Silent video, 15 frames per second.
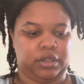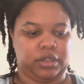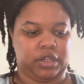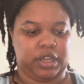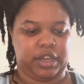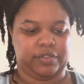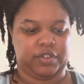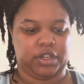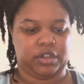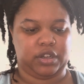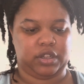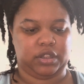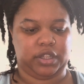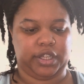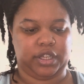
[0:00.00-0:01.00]
and have it
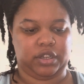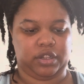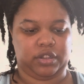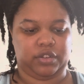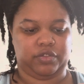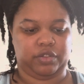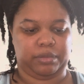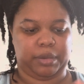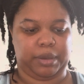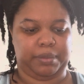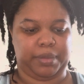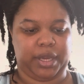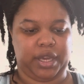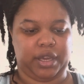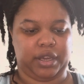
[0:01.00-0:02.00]
not leak all over my
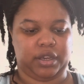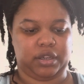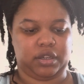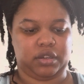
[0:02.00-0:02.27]
bag.